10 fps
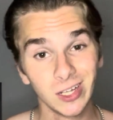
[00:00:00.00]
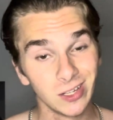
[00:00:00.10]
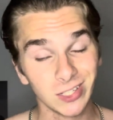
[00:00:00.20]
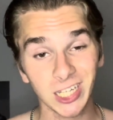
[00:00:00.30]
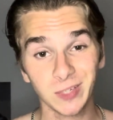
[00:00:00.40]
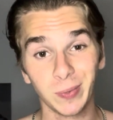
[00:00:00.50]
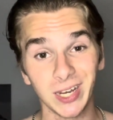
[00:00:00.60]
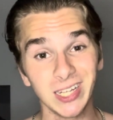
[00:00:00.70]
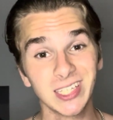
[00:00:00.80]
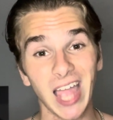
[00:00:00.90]
Discipline.
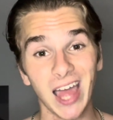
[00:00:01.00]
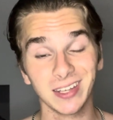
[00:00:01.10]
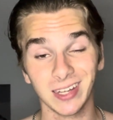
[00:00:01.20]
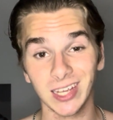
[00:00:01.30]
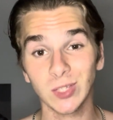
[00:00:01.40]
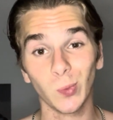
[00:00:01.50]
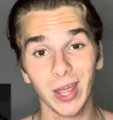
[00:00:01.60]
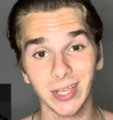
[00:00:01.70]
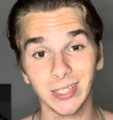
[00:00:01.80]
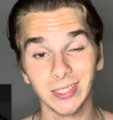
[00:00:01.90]
He's standing here. He's
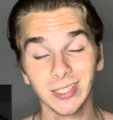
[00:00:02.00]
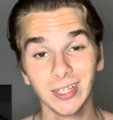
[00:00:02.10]
waiting.